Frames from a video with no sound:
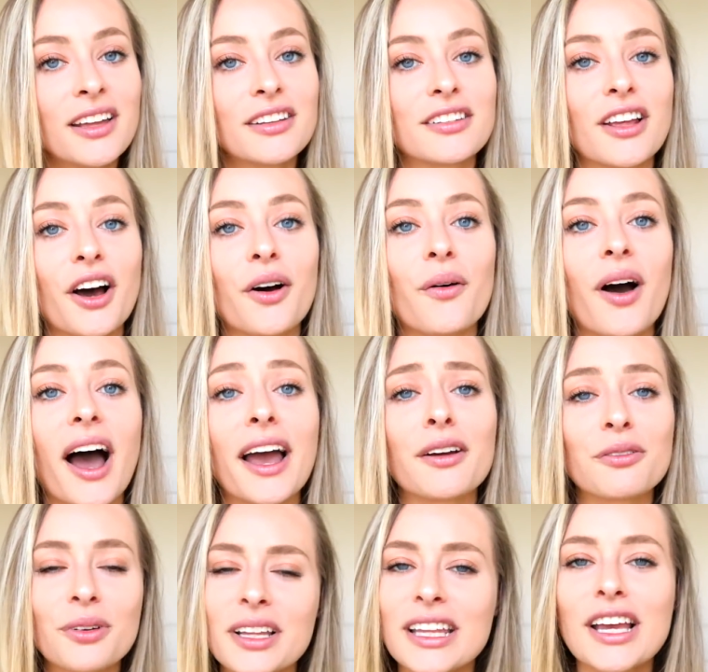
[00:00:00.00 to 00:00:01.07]
So
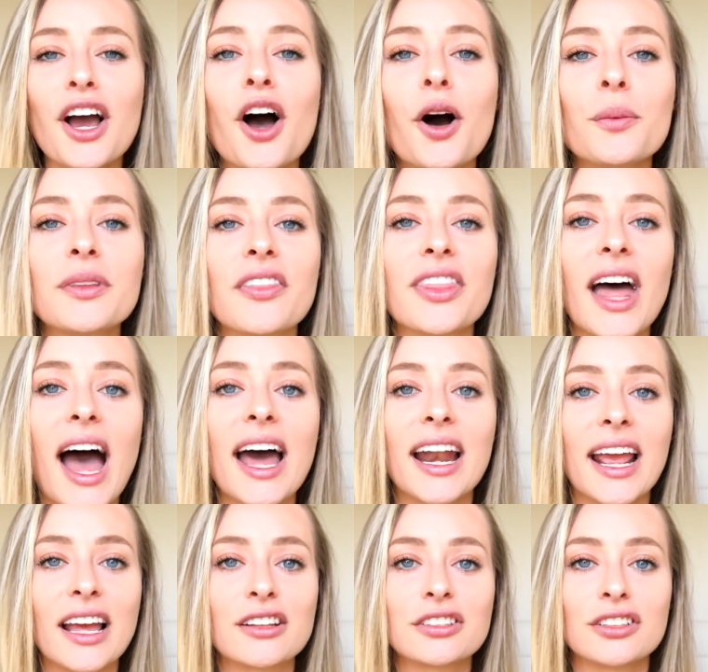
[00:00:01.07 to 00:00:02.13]
I really hope that
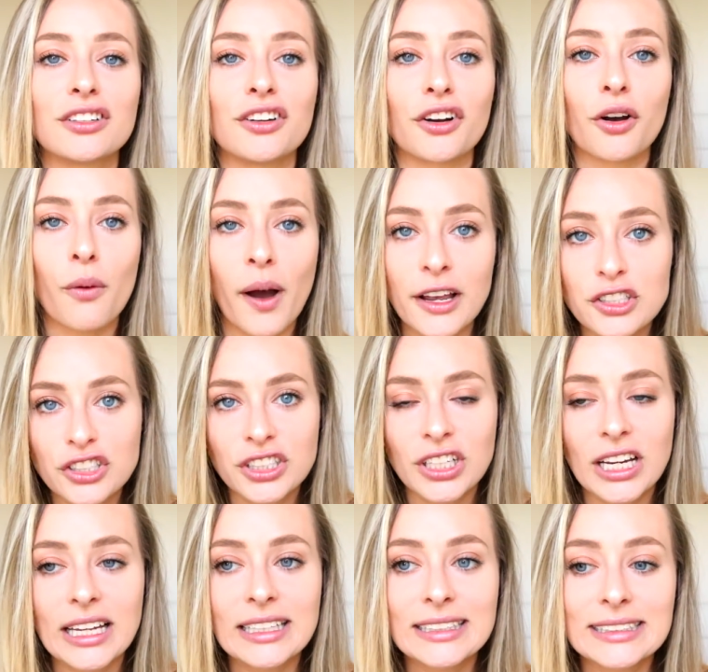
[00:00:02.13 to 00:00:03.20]
that answered your
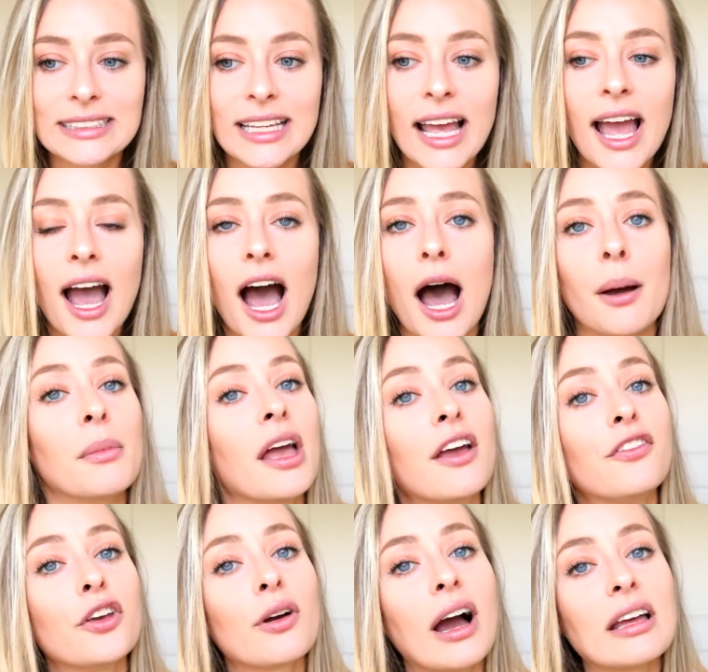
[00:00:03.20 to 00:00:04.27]
questions.
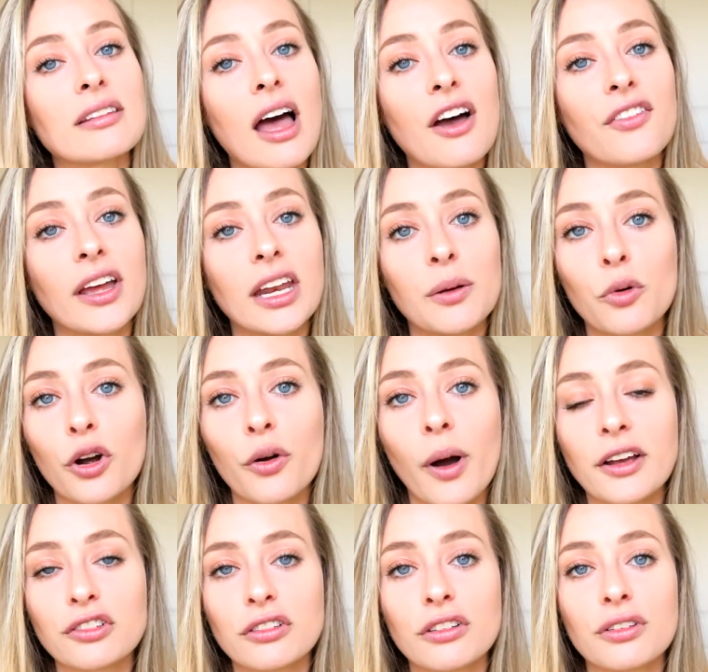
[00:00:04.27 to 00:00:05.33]
If you guys have any more
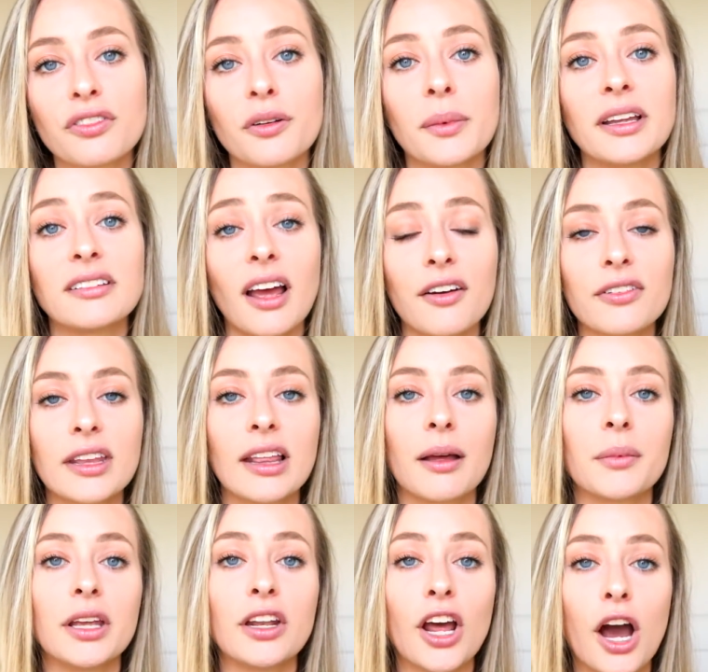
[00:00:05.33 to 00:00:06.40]
questions for me, definitely let
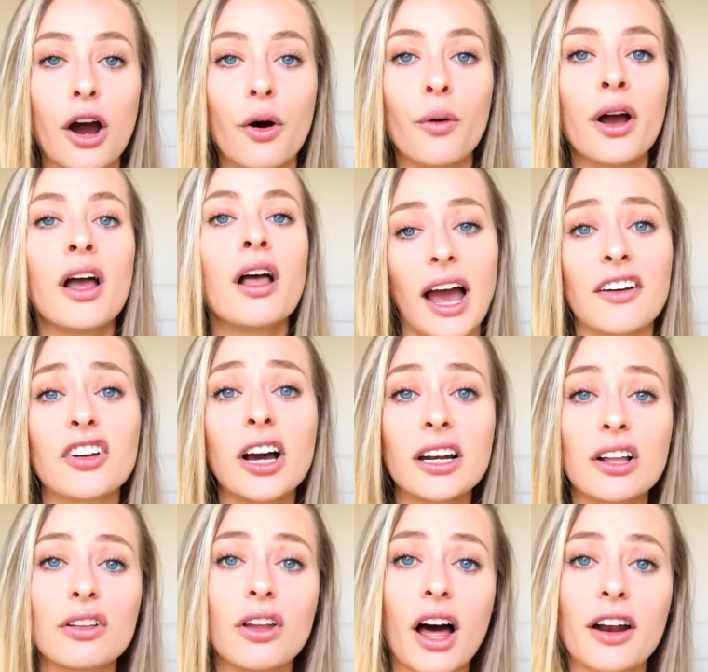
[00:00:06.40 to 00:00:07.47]
me know. I've gotten
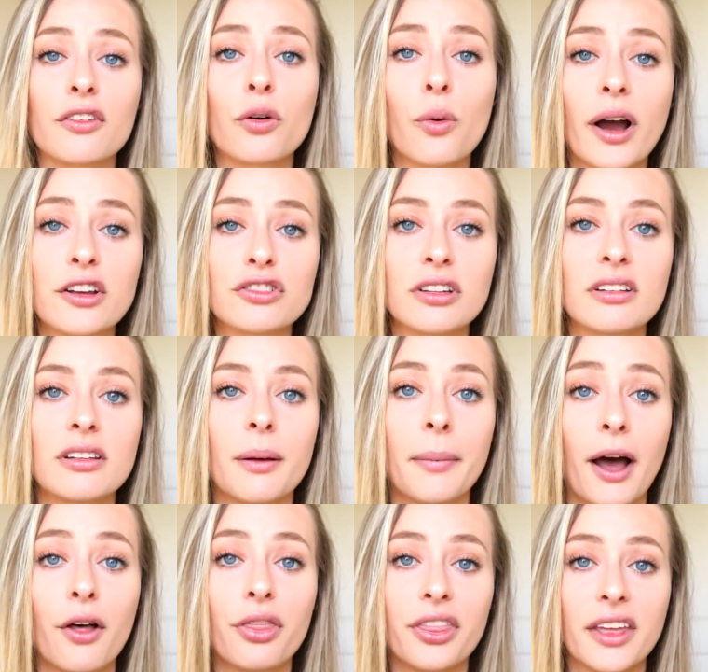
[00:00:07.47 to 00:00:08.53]
a lot of questions
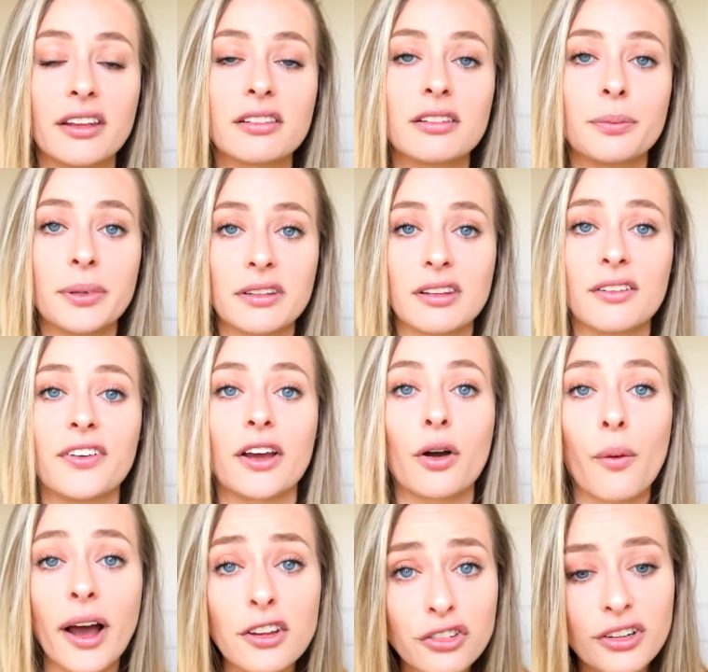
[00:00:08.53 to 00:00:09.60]
about this specific
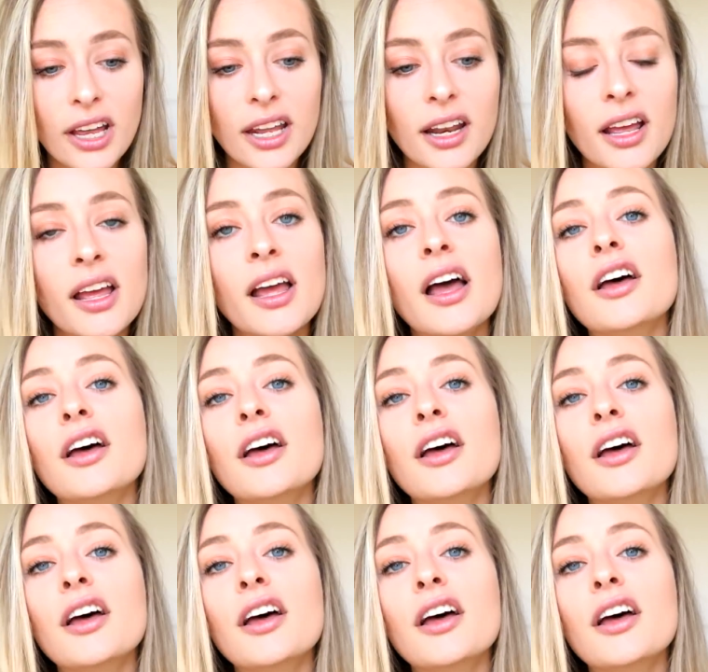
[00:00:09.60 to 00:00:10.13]
question.